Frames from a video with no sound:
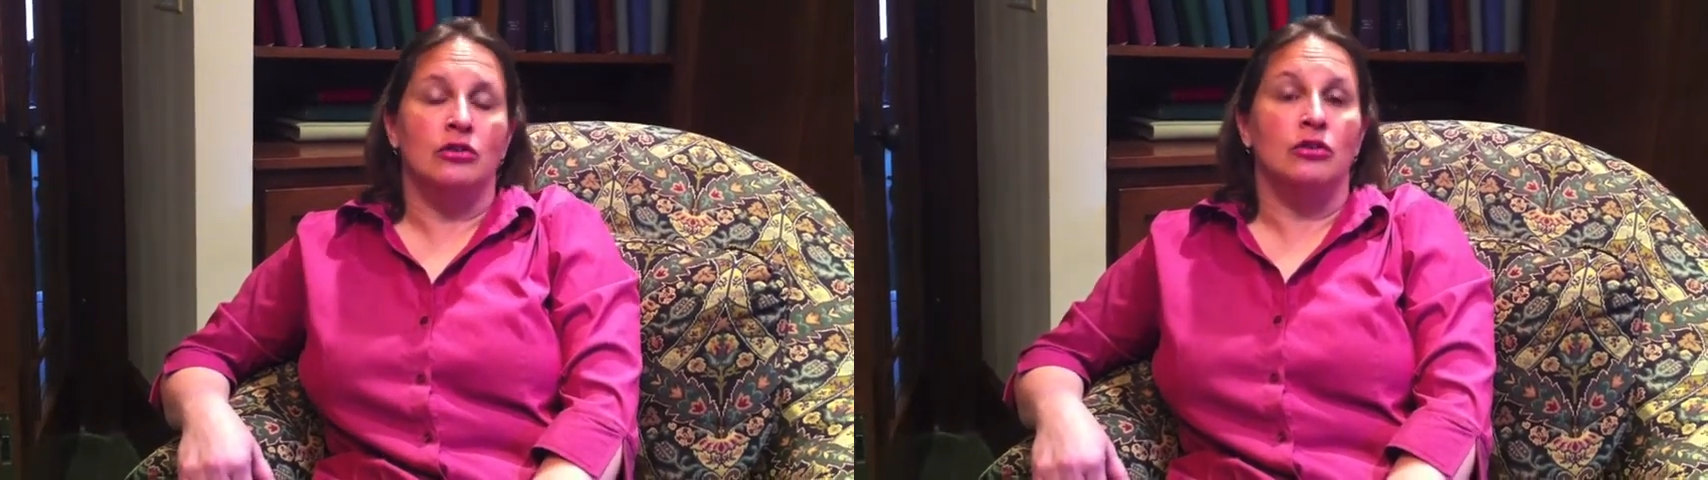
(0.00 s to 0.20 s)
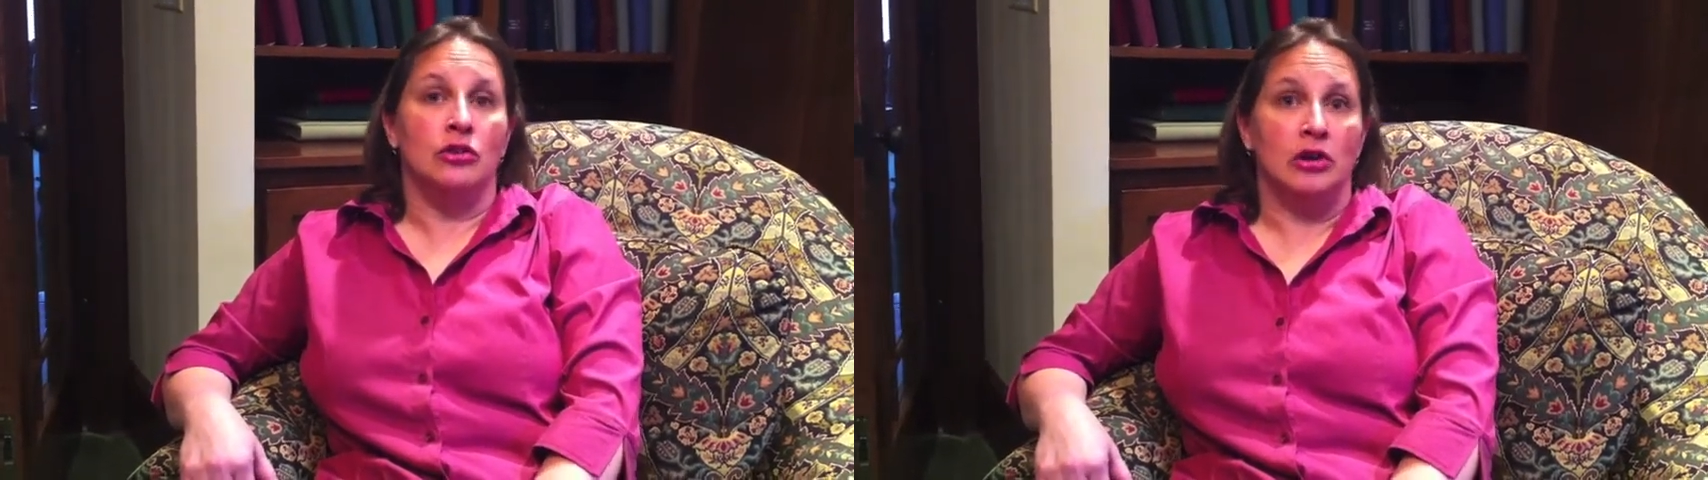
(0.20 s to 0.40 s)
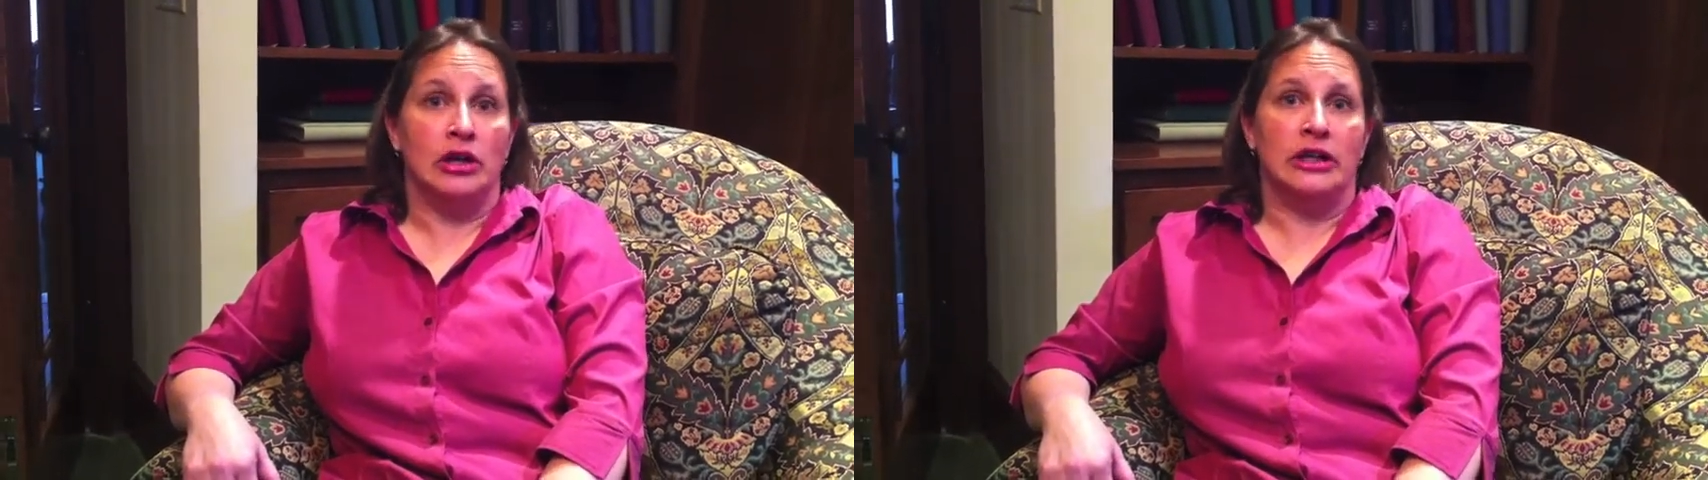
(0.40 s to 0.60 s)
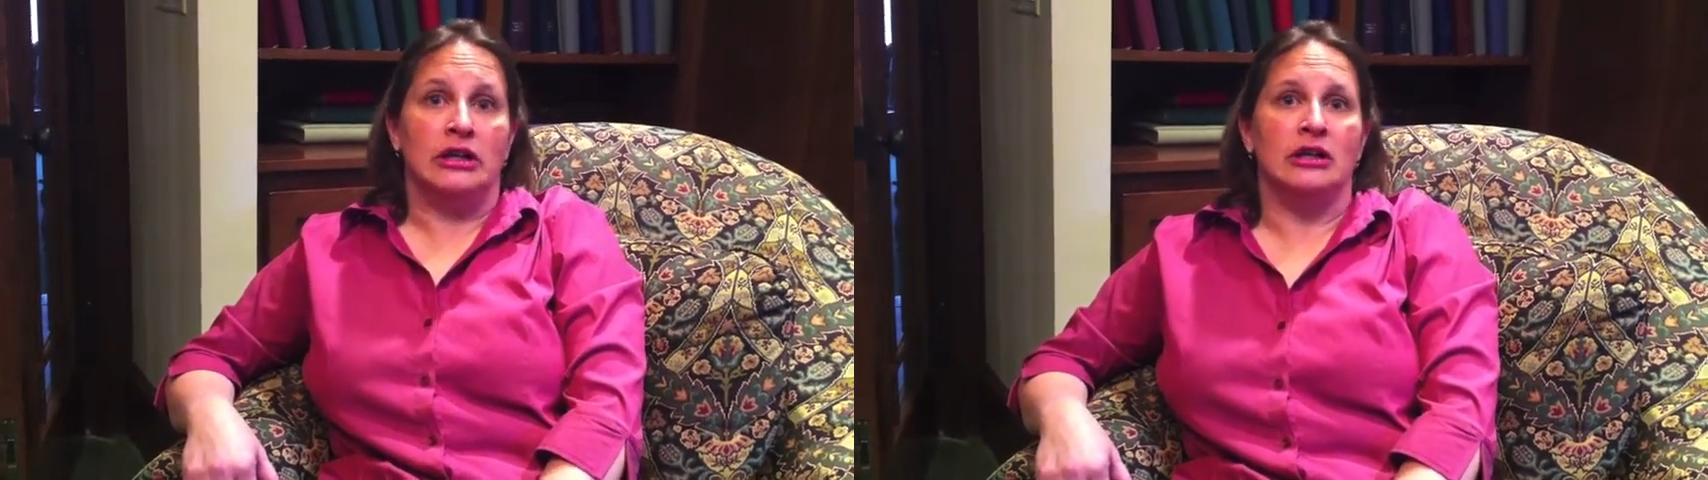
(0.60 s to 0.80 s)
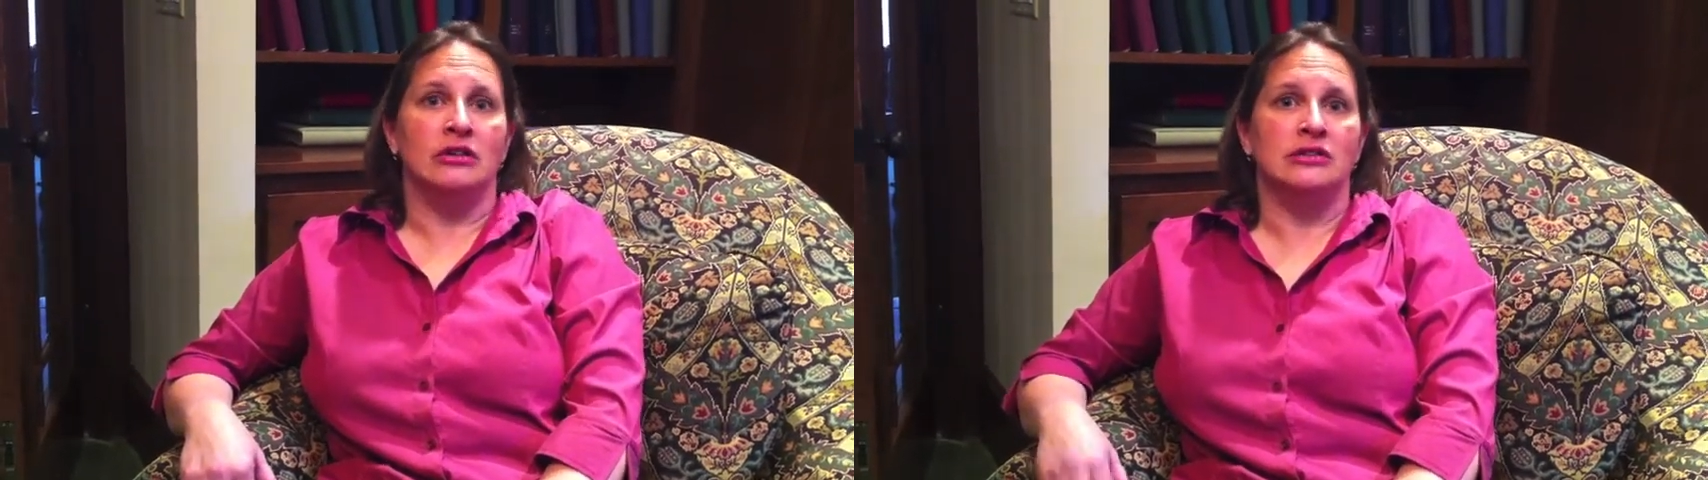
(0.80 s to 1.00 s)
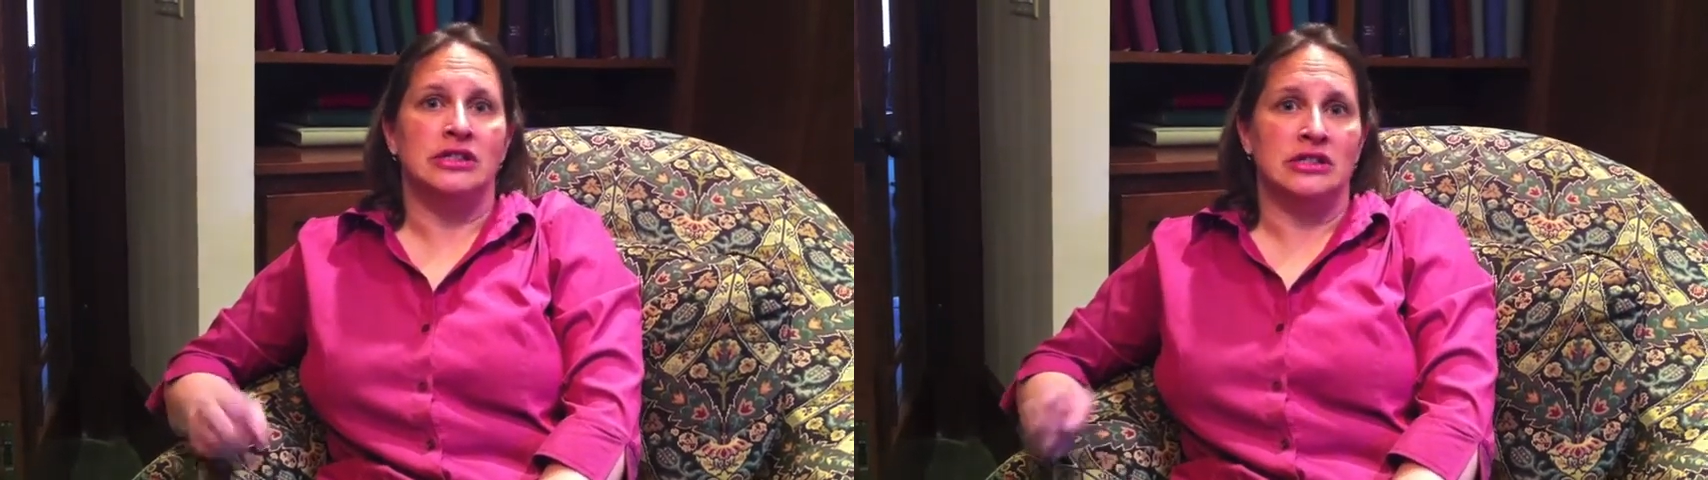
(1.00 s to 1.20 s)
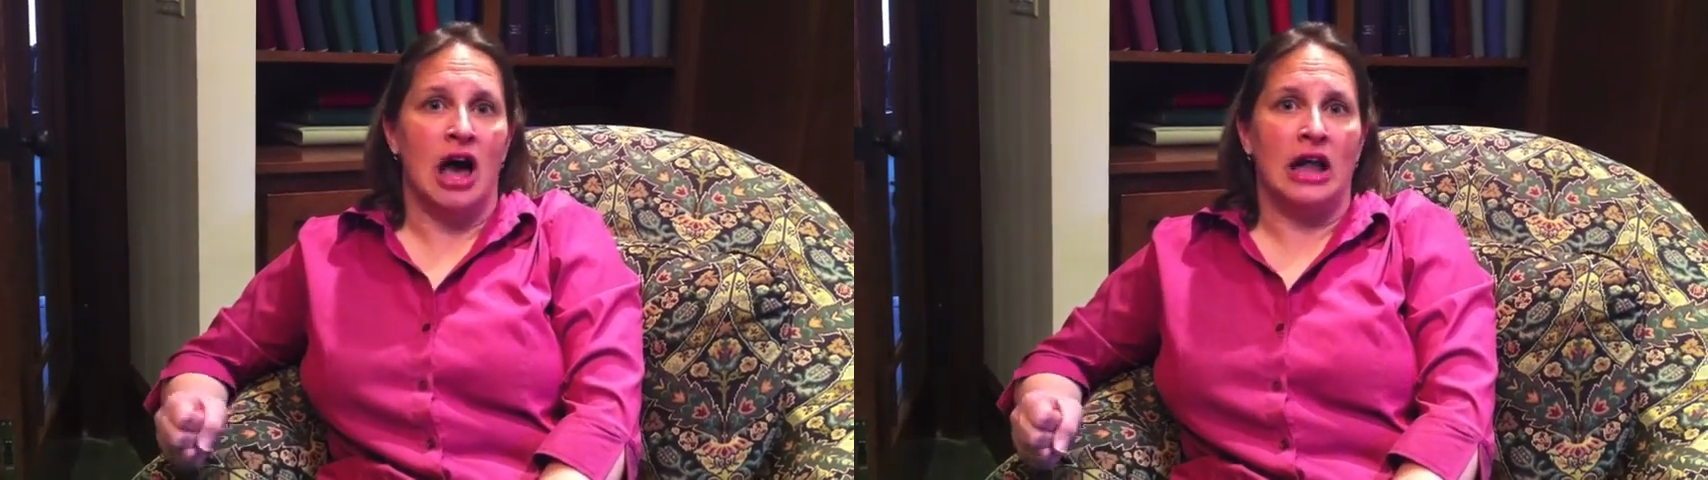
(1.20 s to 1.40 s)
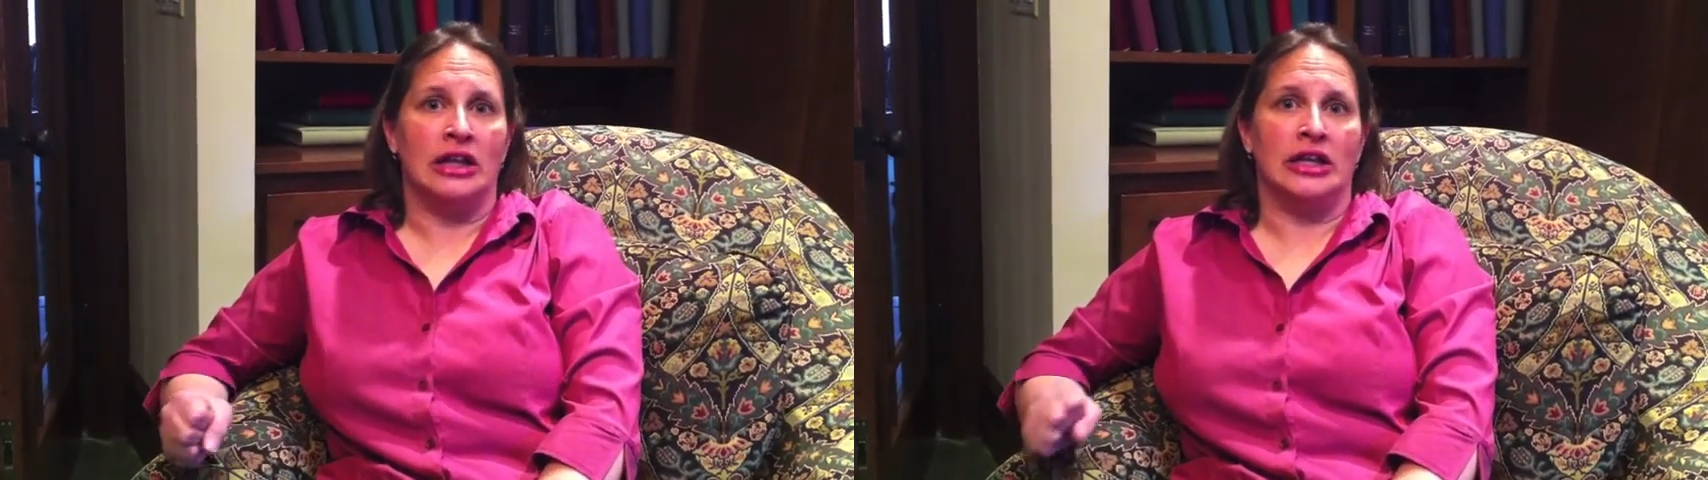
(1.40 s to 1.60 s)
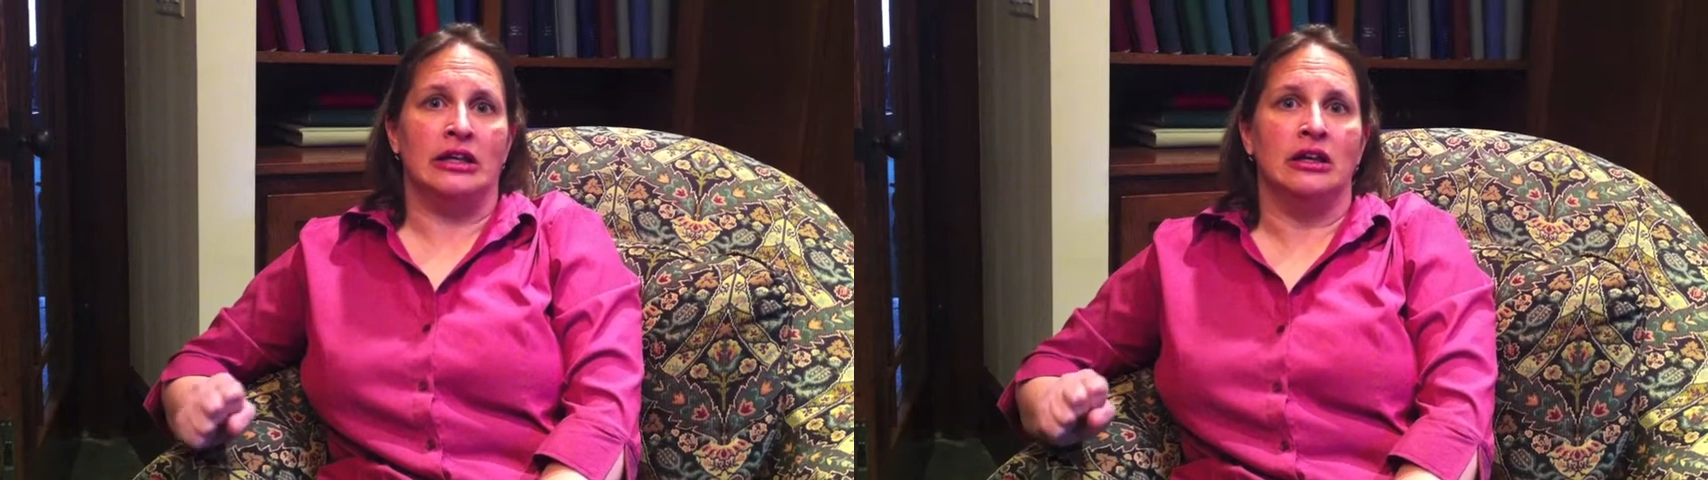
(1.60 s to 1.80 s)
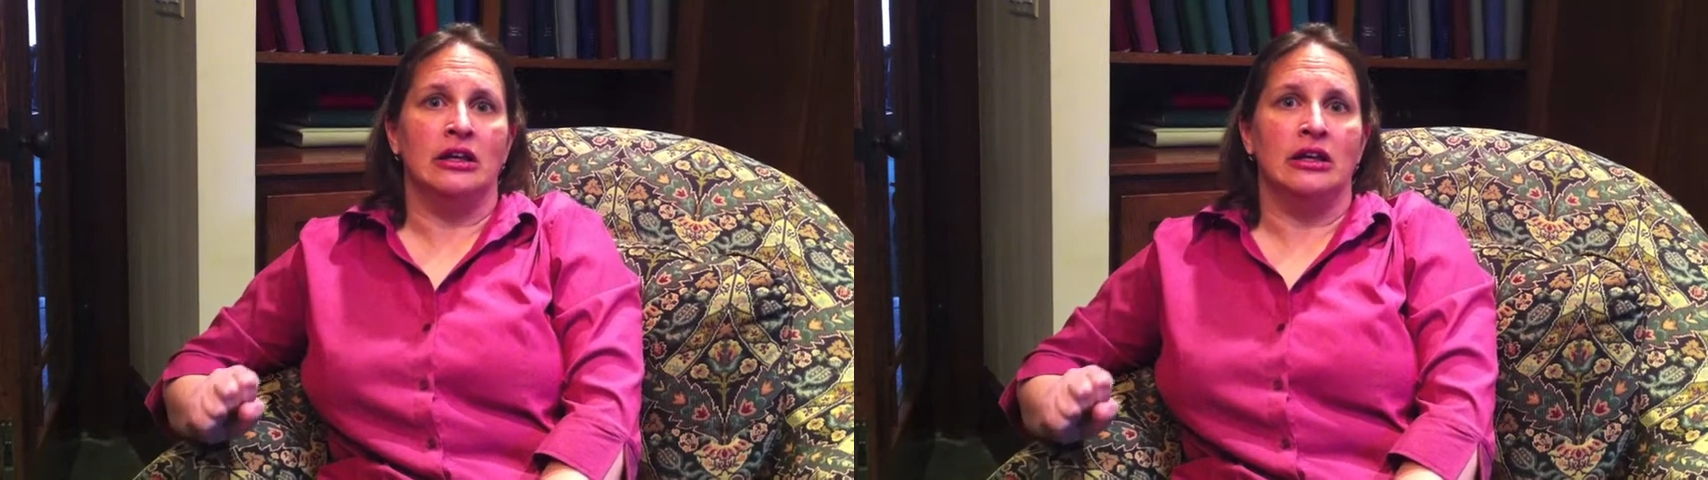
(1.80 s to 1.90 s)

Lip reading: good, solid